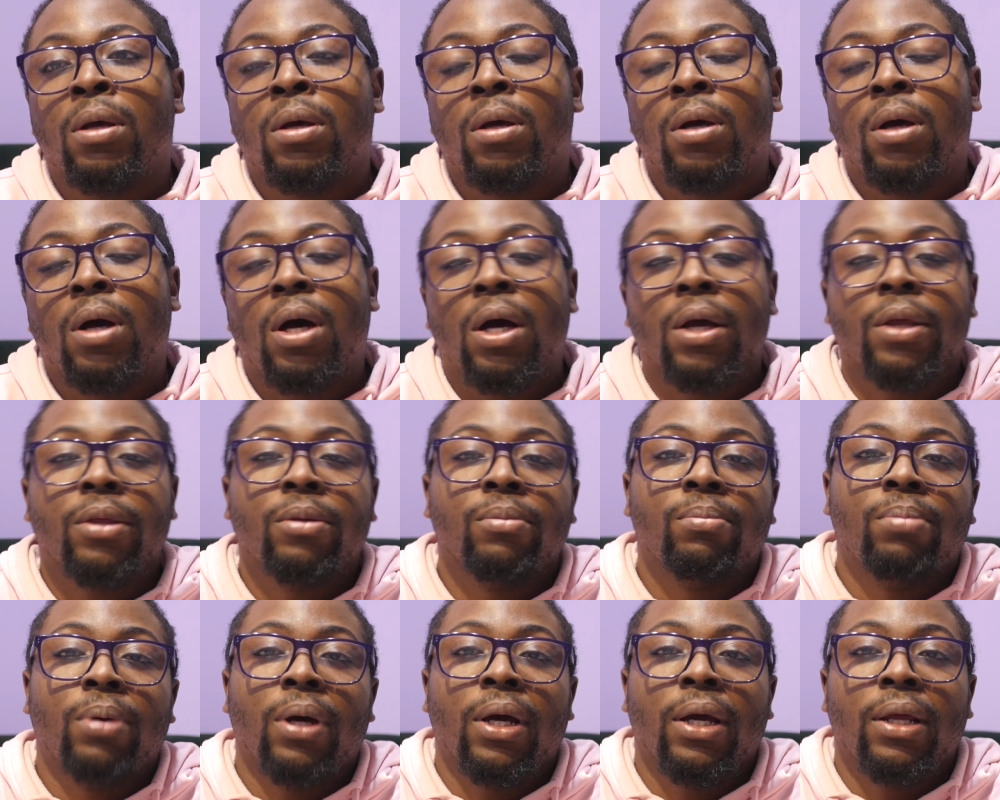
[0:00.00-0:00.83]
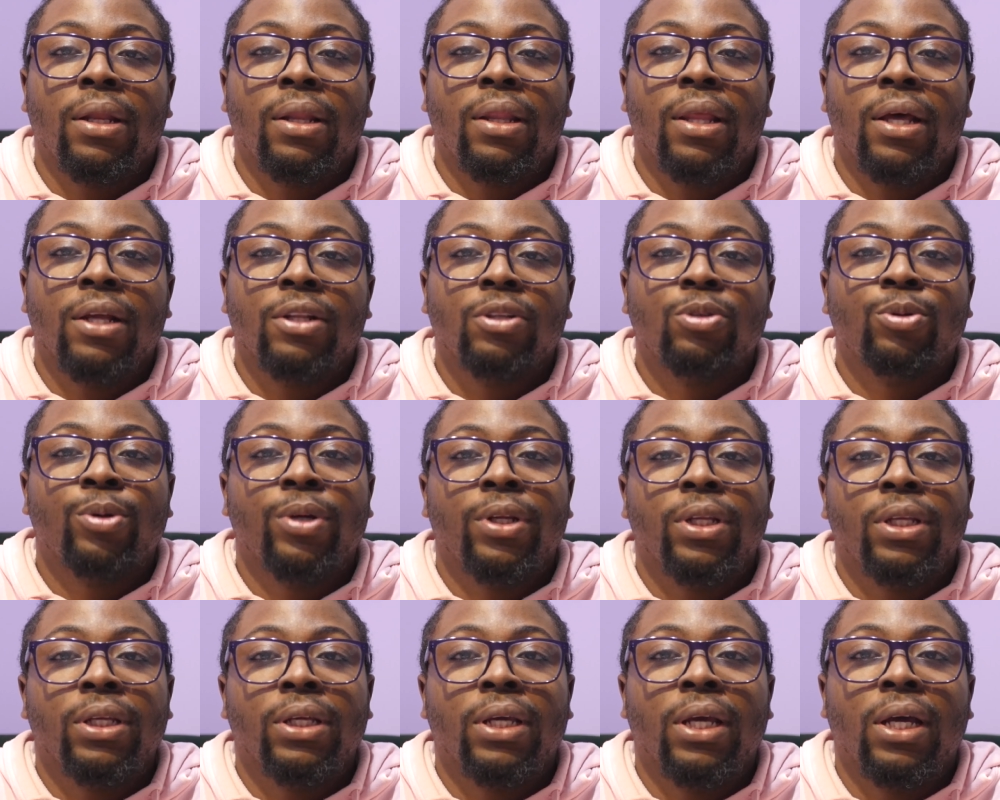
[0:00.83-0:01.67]
occupied that
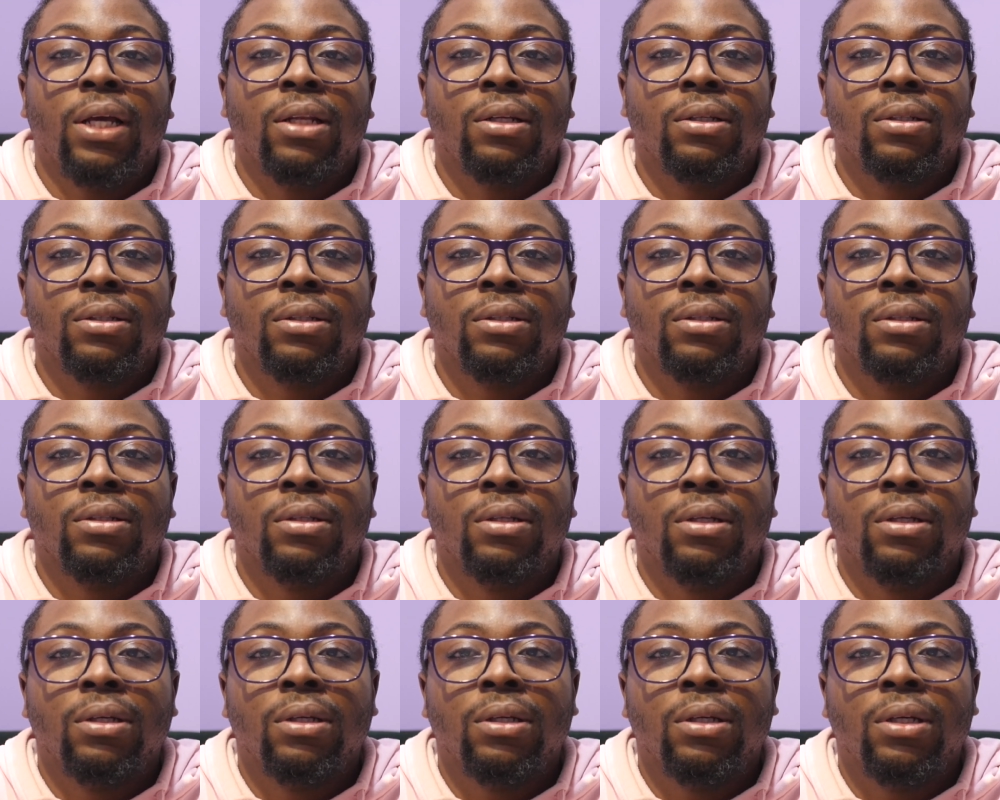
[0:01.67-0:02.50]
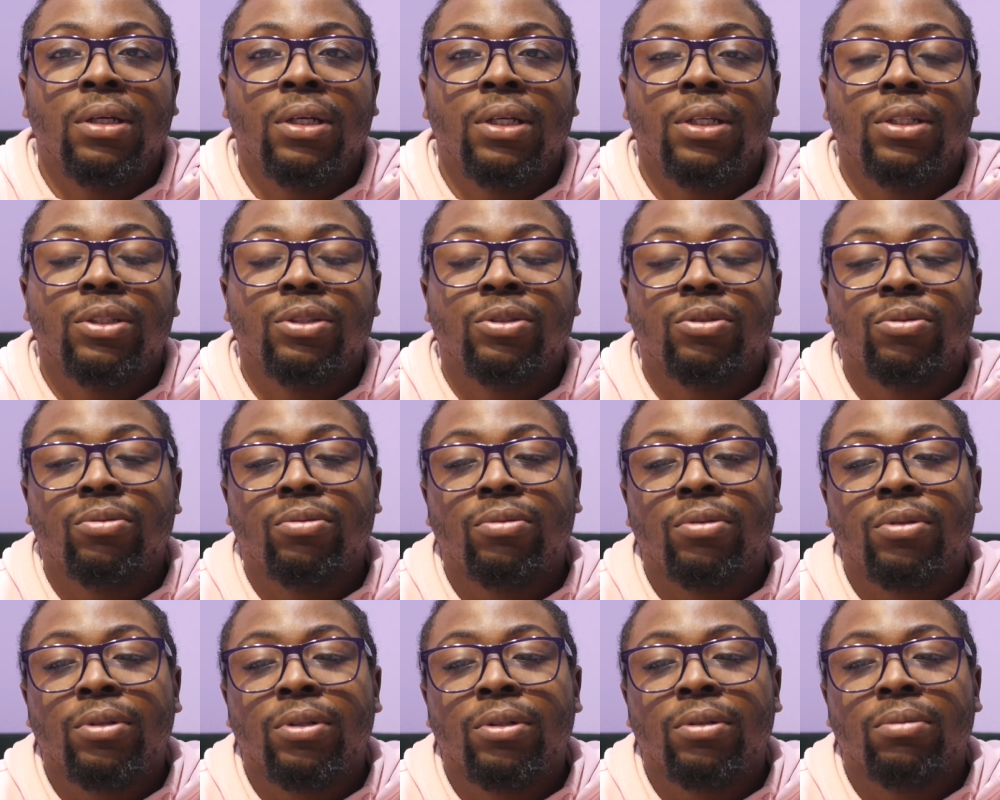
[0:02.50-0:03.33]
20-gallon is,
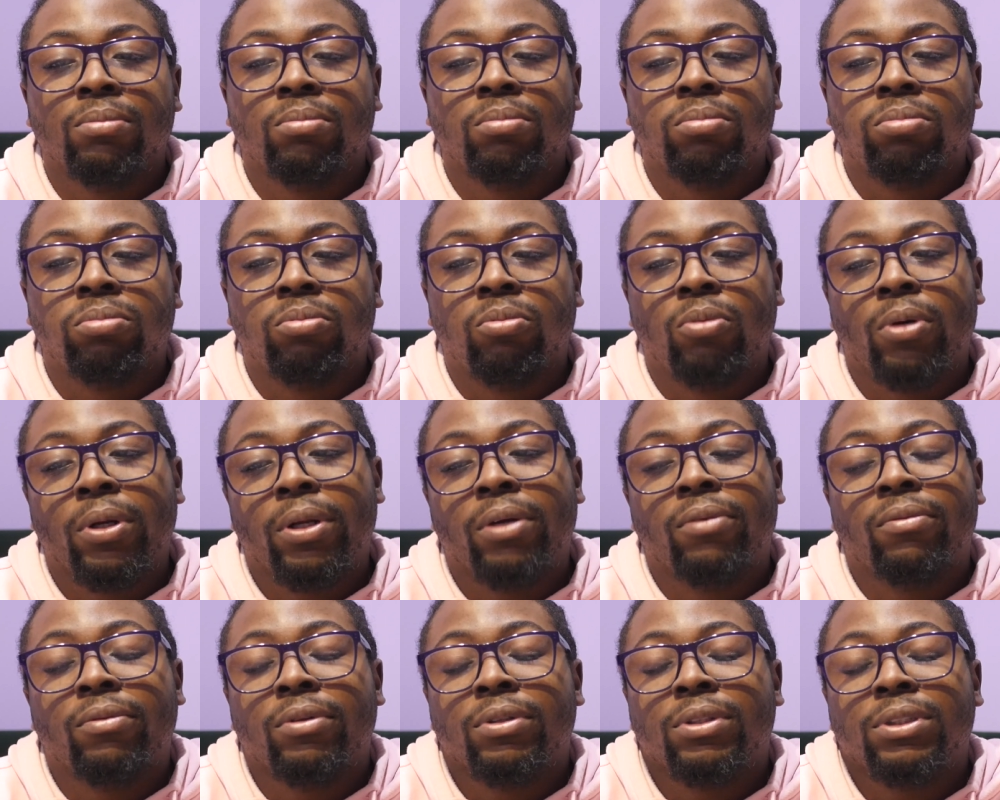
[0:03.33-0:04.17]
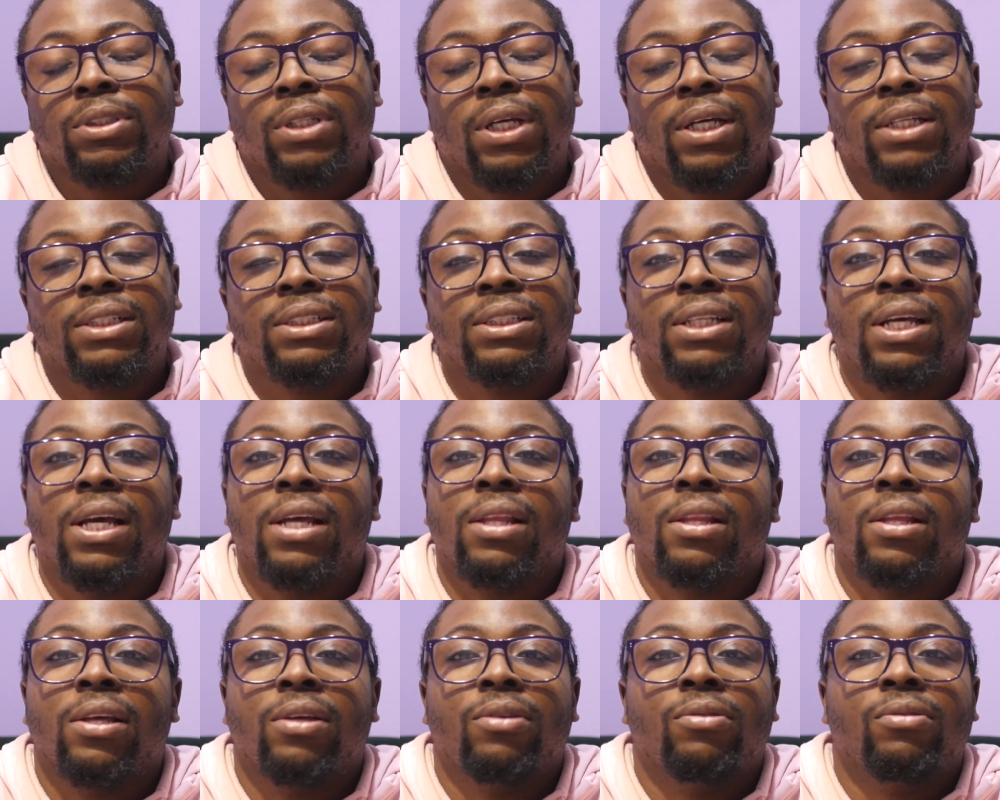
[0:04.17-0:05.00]
or whatever size
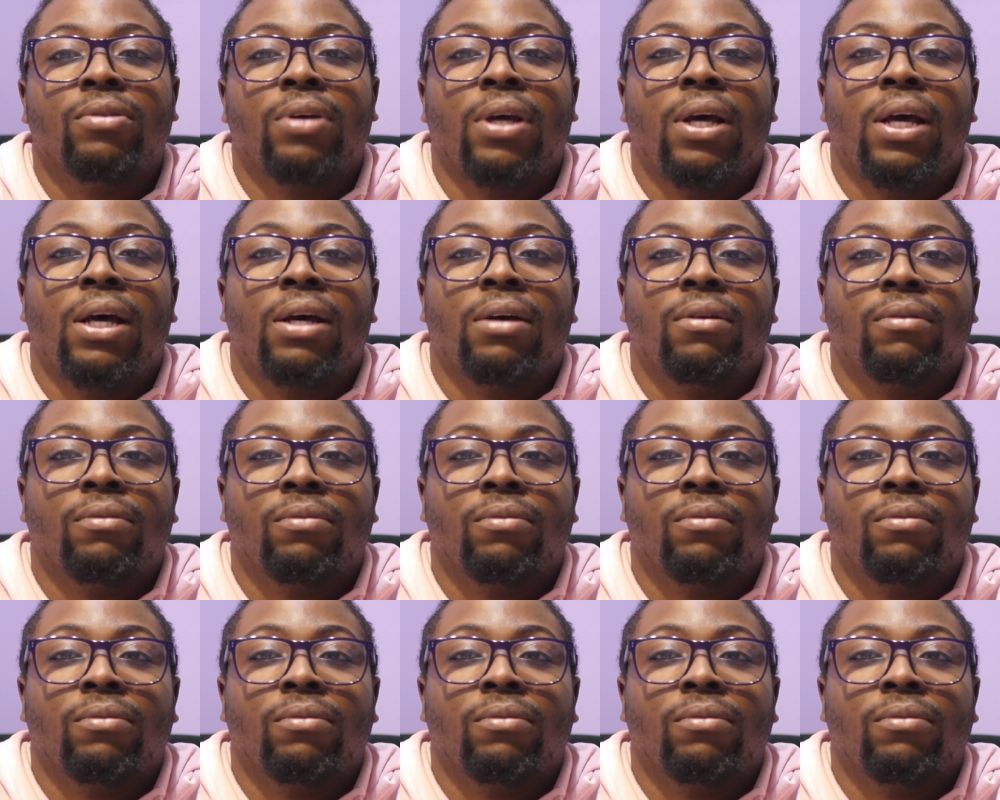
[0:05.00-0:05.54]
tank that you have